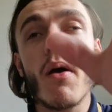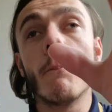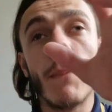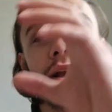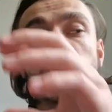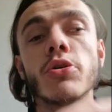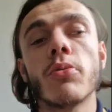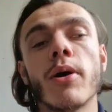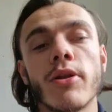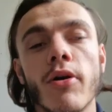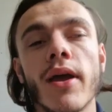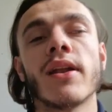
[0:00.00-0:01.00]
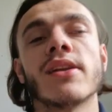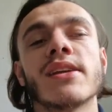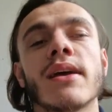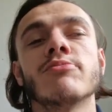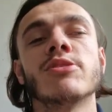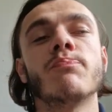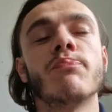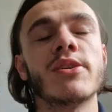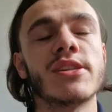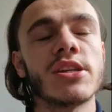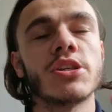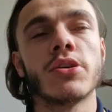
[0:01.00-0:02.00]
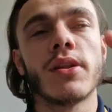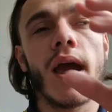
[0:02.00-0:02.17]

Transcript: make sure we're not in the same position